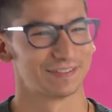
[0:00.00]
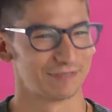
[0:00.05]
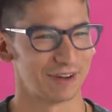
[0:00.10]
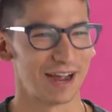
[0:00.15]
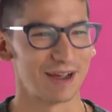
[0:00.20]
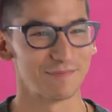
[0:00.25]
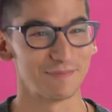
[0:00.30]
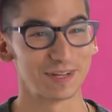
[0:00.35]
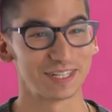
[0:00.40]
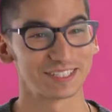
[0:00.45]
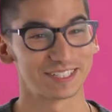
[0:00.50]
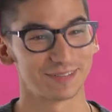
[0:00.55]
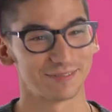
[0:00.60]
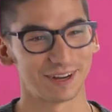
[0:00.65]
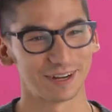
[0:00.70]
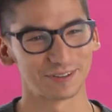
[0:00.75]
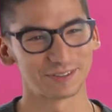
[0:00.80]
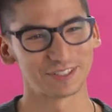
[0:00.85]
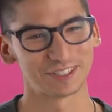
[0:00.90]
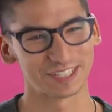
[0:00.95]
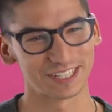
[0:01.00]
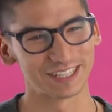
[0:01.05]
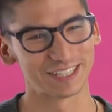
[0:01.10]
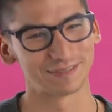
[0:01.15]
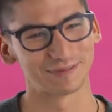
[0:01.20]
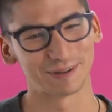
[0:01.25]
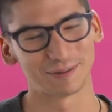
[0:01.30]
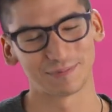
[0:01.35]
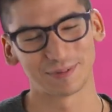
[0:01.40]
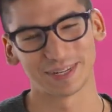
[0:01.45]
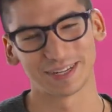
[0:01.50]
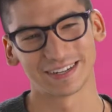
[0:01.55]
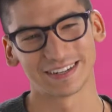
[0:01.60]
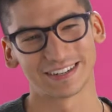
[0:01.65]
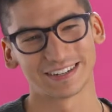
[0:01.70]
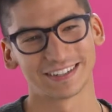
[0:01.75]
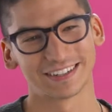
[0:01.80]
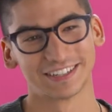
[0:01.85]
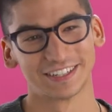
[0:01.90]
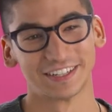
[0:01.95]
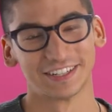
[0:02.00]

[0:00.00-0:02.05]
I miss them. I don't see them up here.